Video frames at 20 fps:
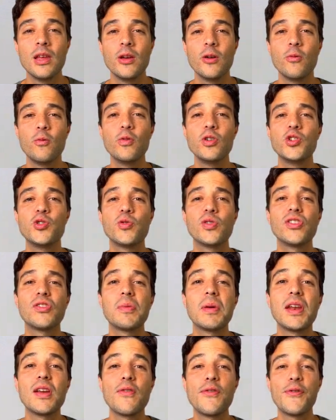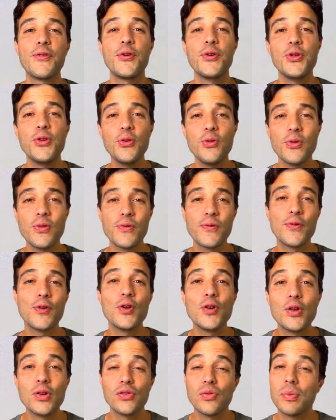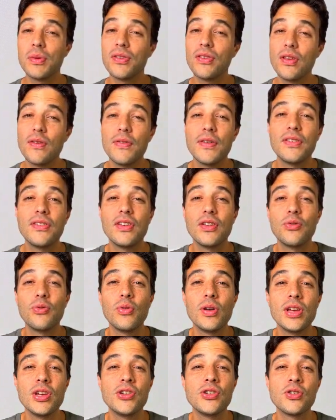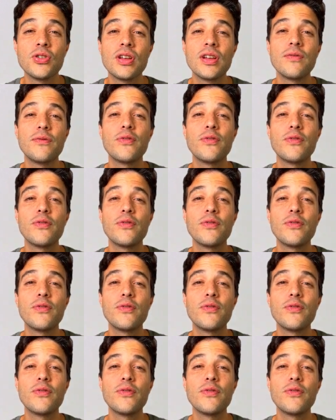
Which one's better for you, for your specific situation and